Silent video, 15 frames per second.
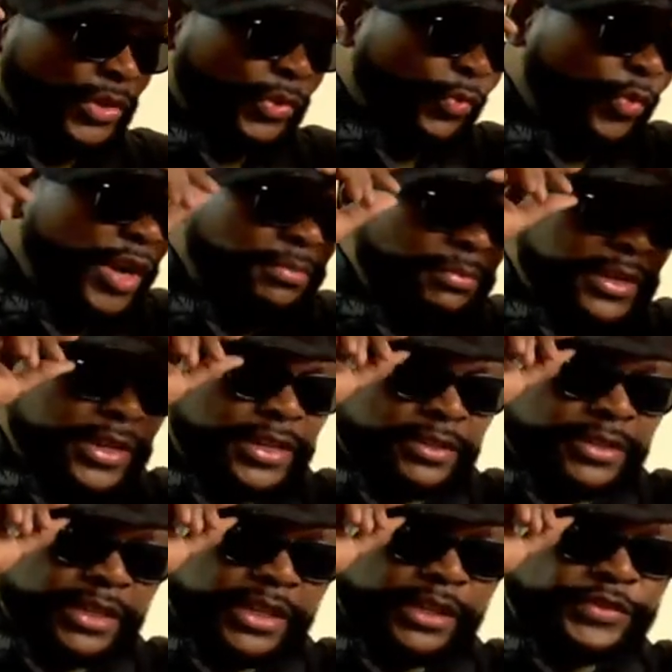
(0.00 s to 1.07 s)
1
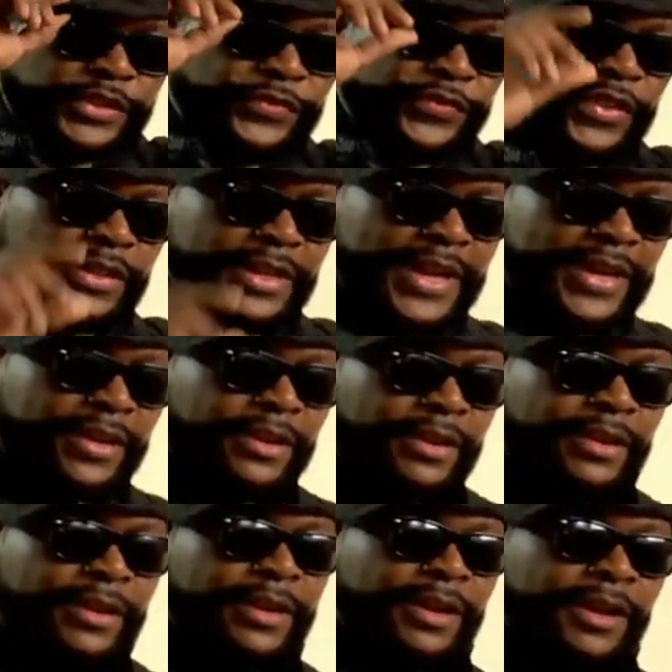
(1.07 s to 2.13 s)
minute, if she feel like
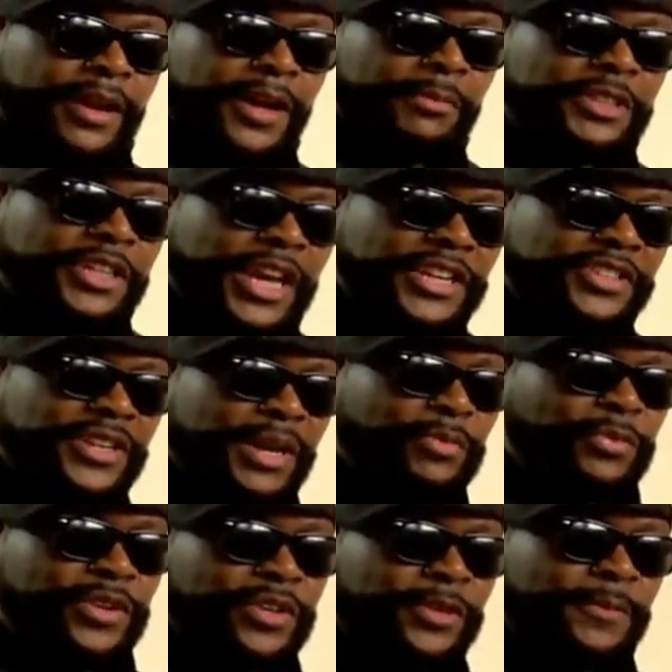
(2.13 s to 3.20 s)
I'm catching up
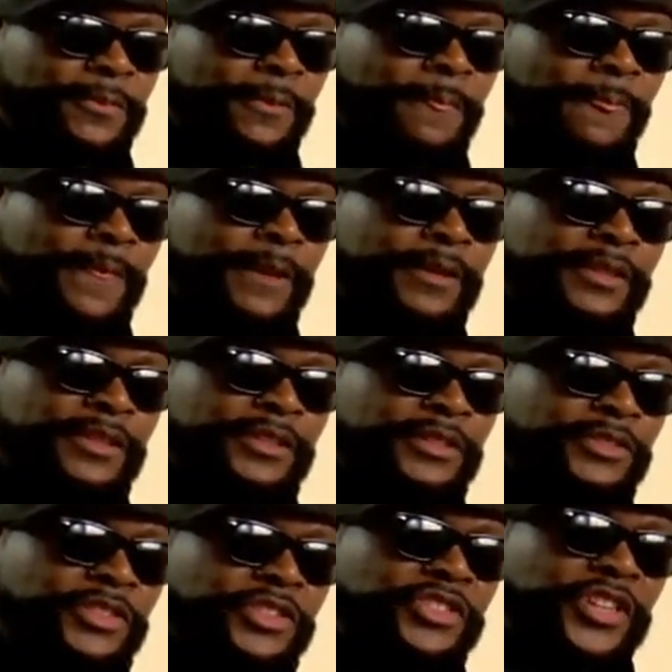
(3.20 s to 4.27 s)
with her,
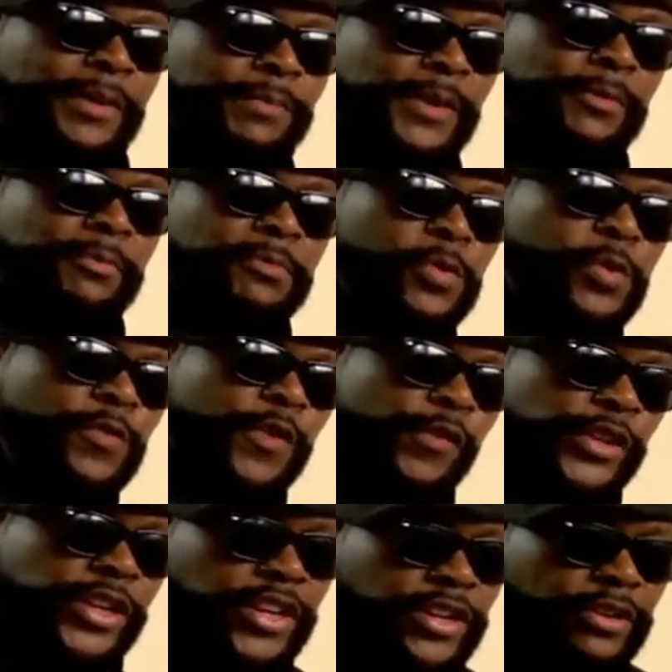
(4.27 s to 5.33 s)
she jump up and move
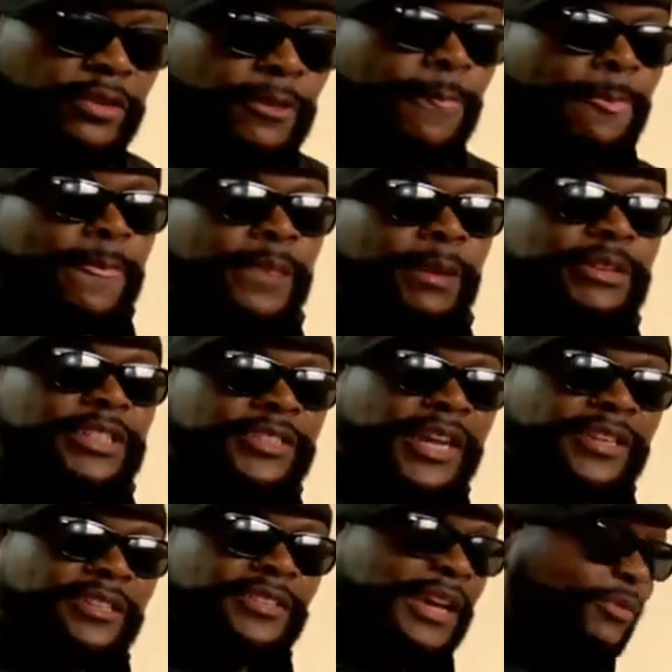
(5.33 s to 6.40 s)
over here. I mean,
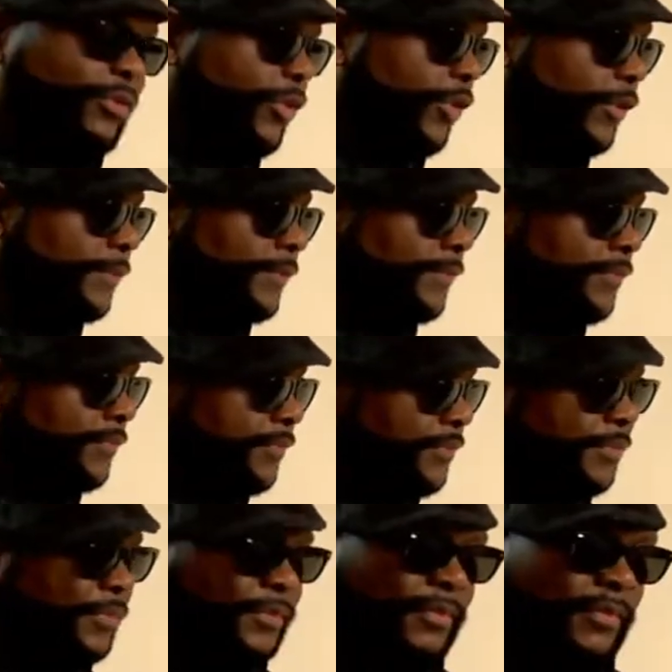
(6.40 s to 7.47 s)
check this out, world.
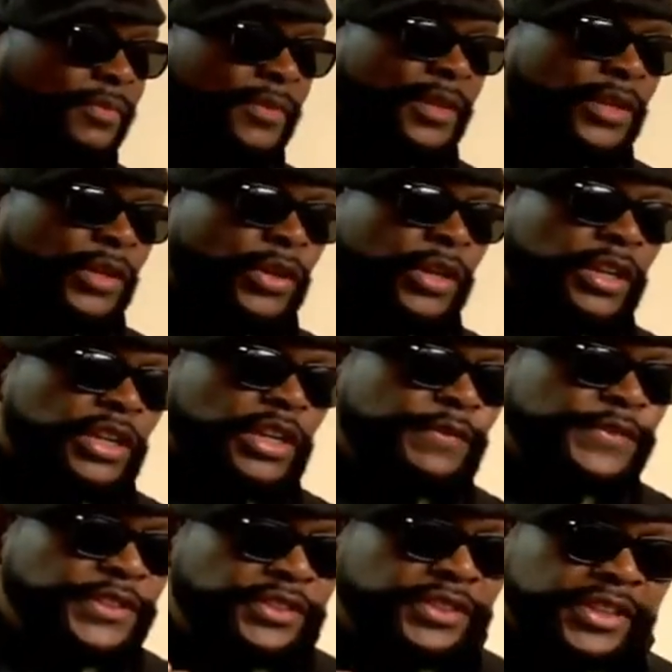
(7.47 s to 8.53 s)

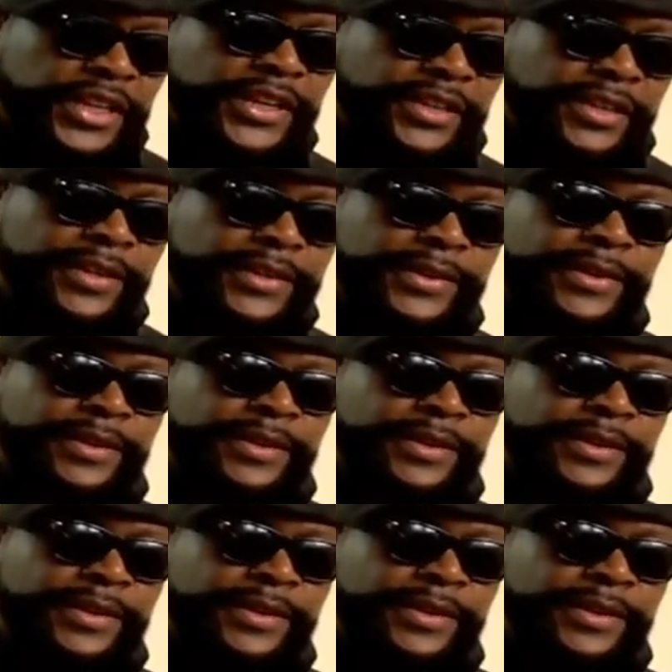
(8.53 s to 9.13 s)
If she think